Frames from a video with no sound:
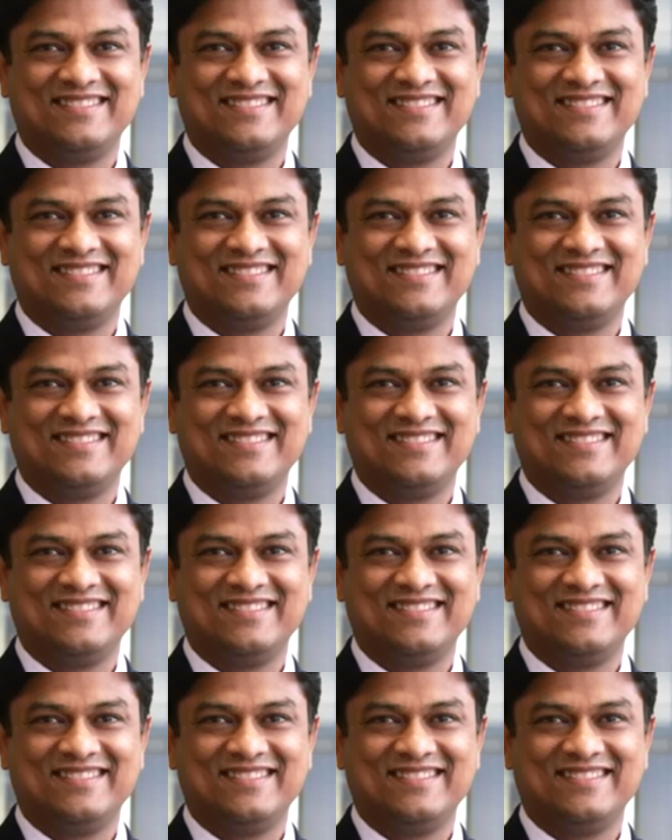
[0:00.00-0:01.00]

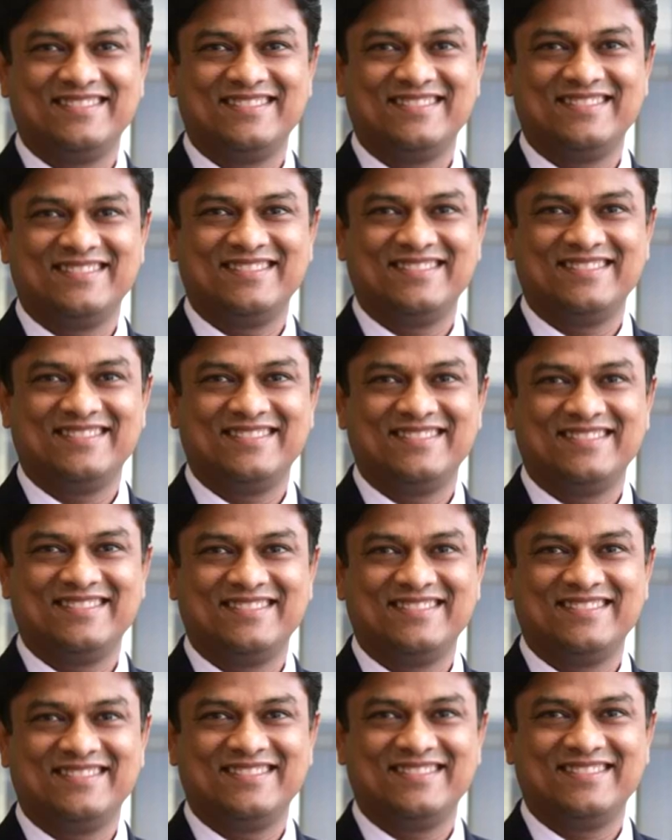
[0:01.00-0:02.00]

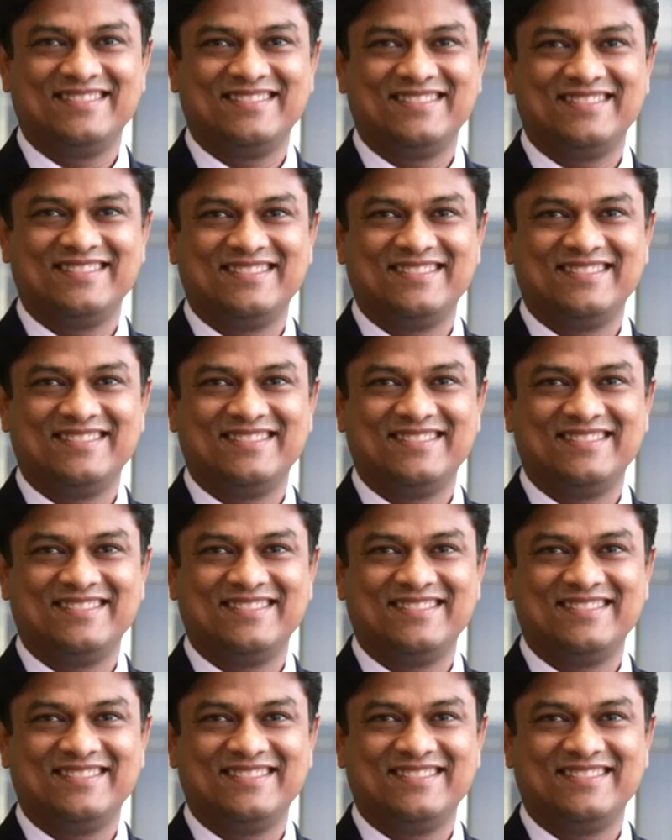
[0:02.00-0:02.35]
(not speaking)